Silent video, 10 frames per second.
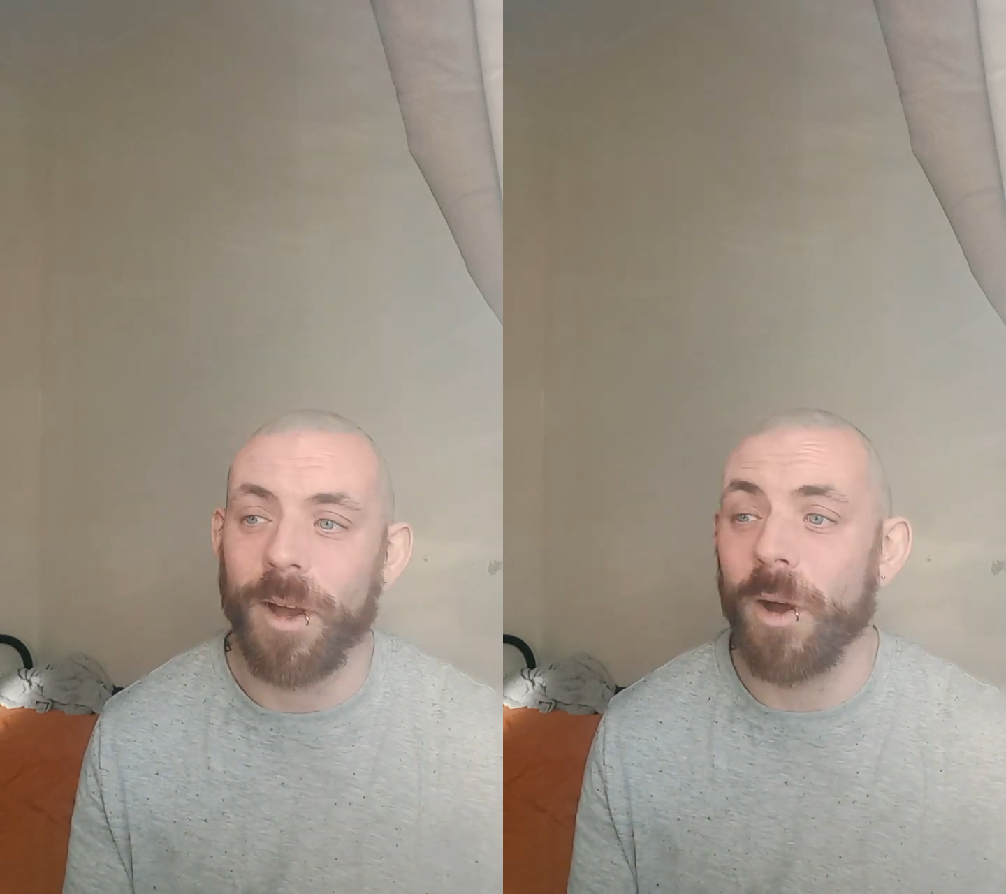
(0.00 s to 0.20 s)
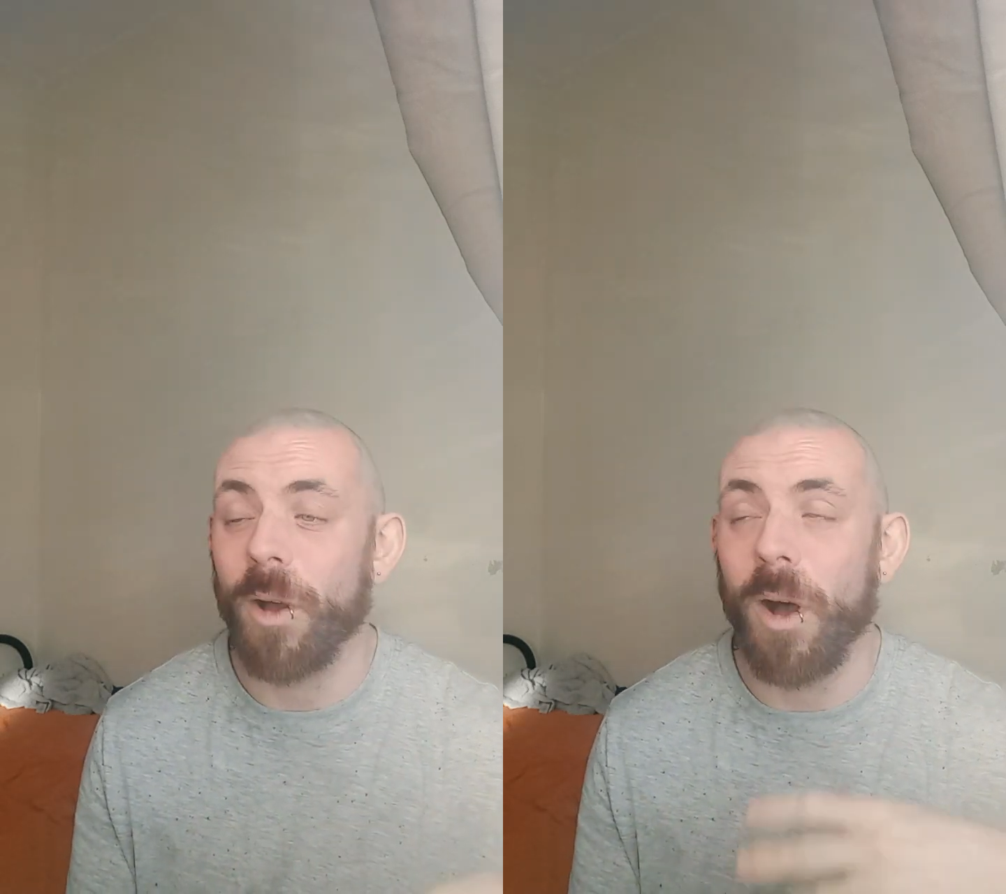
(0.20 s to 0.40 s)

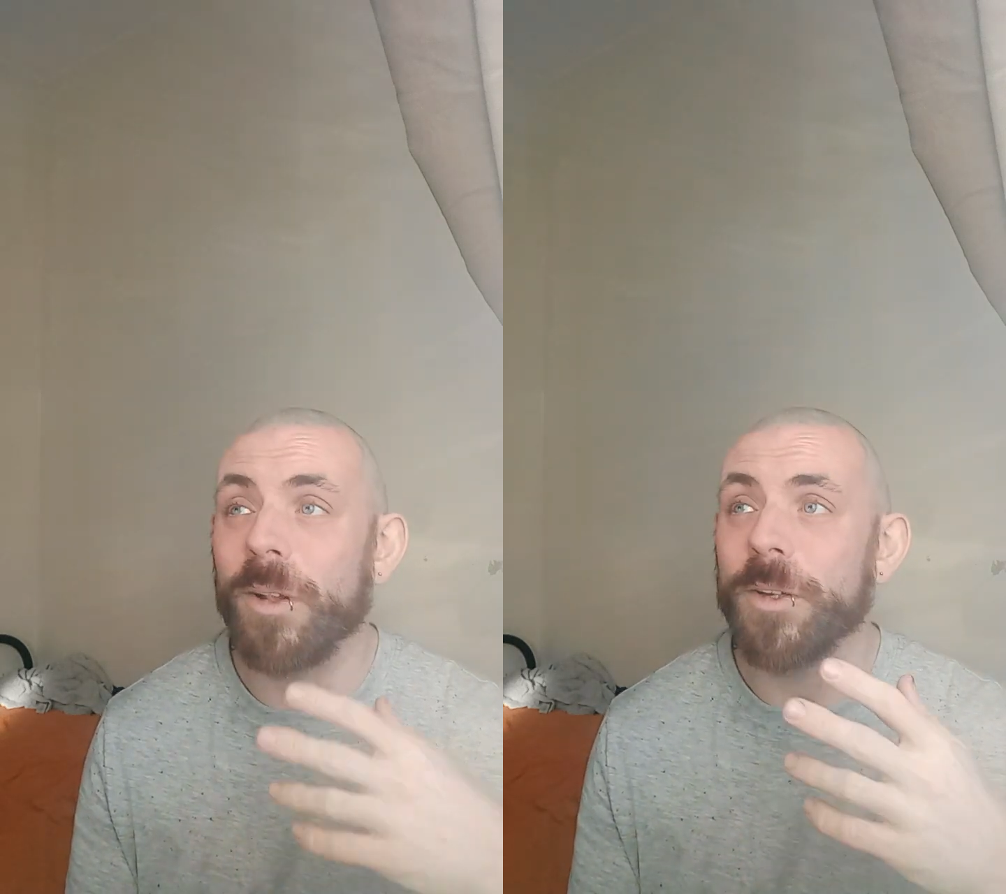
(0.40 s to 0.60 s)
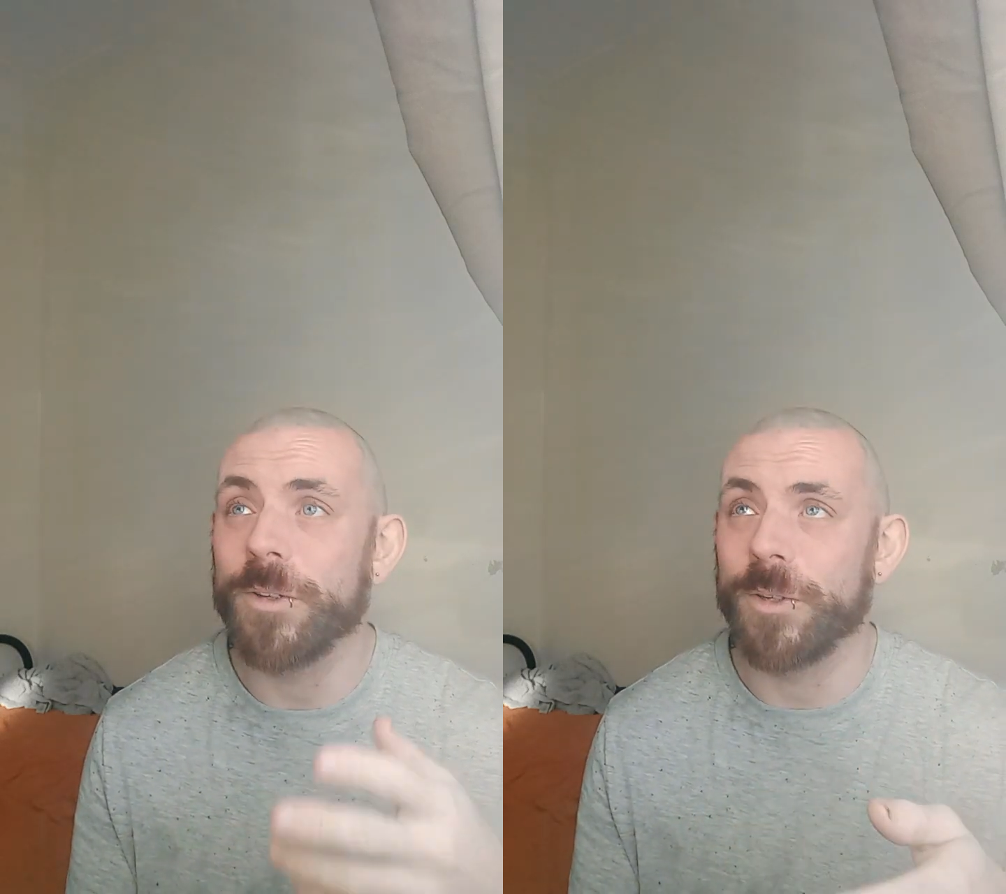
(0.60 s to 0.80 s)

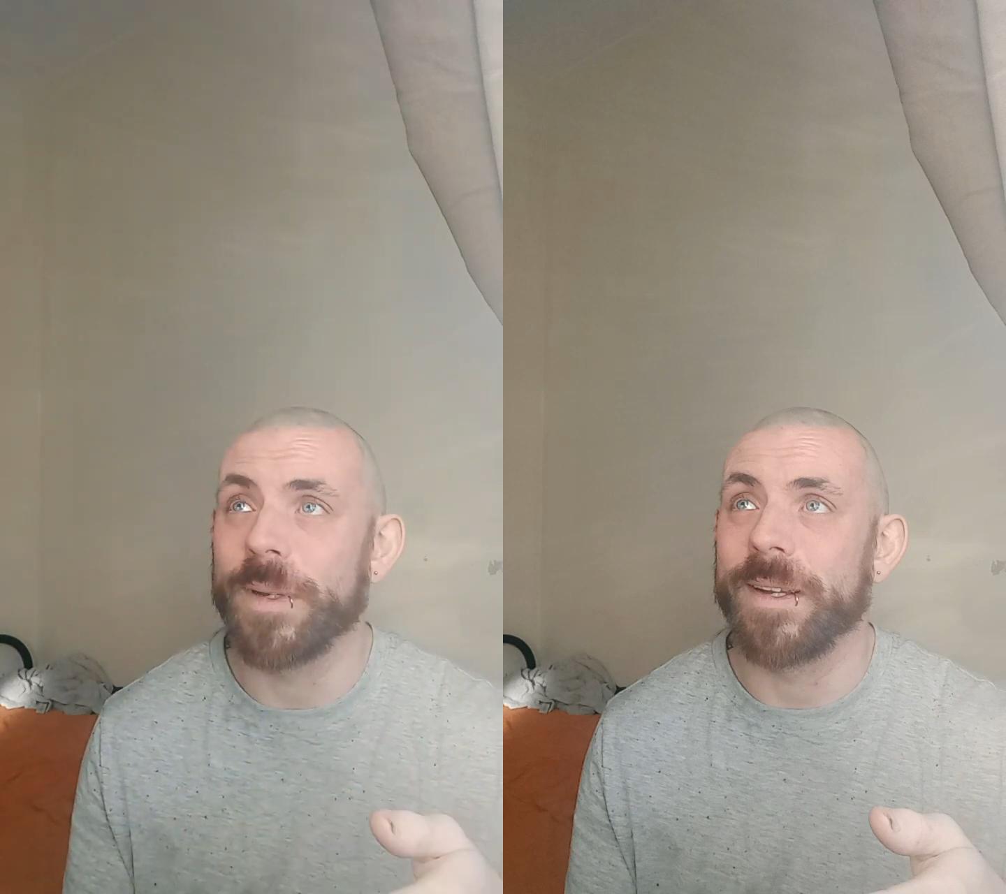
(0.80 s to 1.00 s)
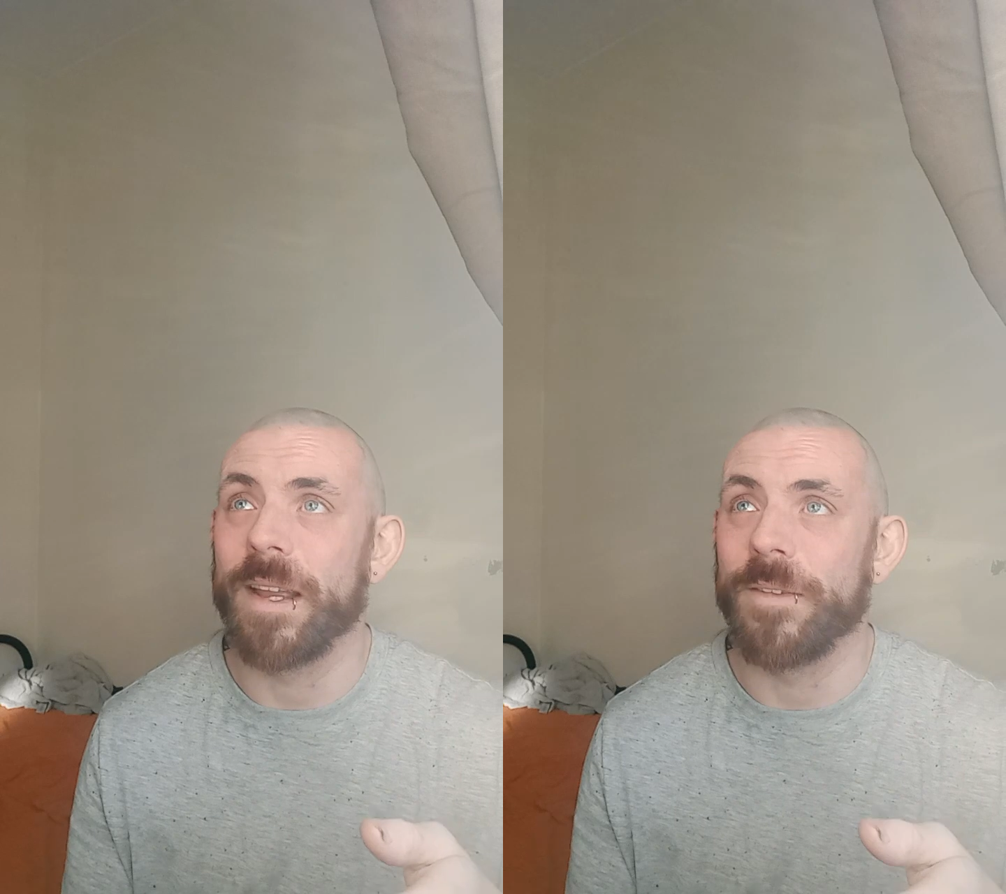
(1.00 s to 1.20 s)
All you're doing,